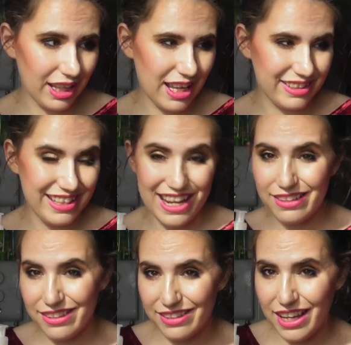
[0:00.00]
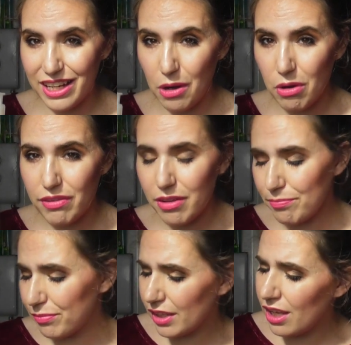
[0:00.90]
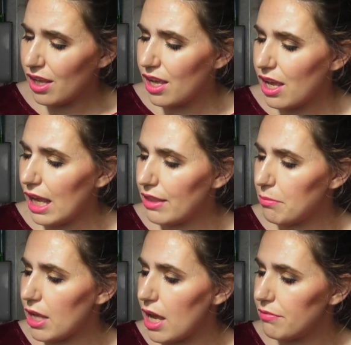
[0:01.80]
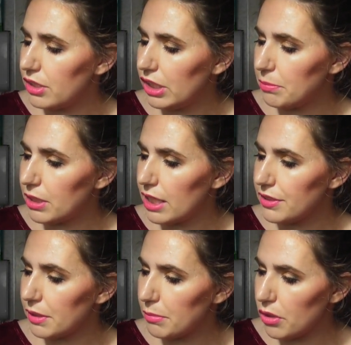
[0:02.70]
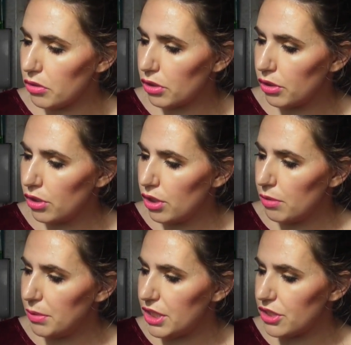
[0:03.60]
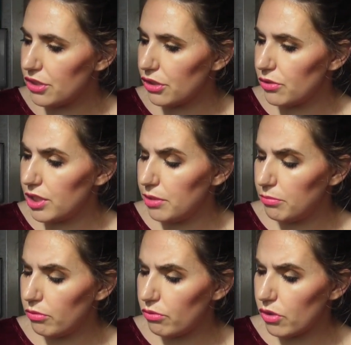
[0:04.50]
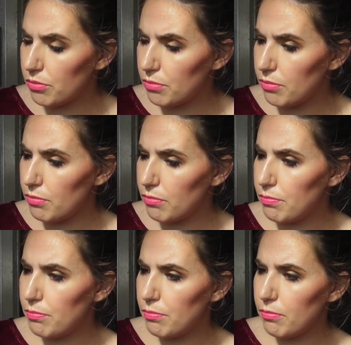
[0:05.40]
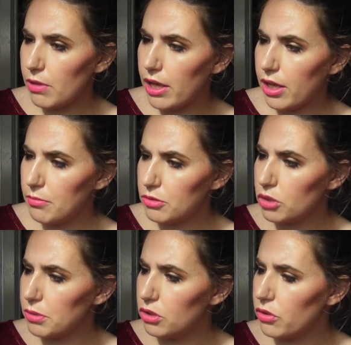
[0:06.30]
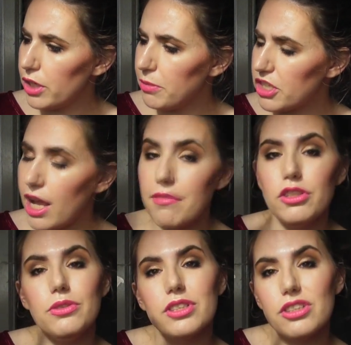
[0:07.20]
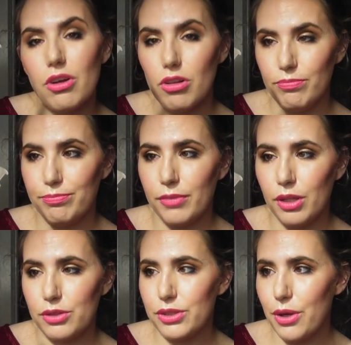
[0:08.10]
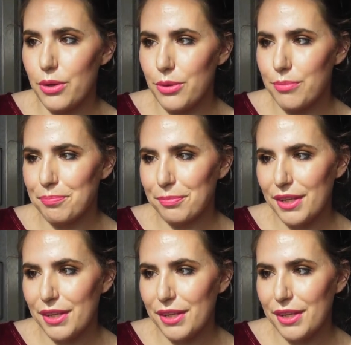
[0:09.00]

had 1/8 taken out of it. And then we have the Deep Cleansing Milk Peaches and Cream from Soap & Glory, which I haven't used at all. So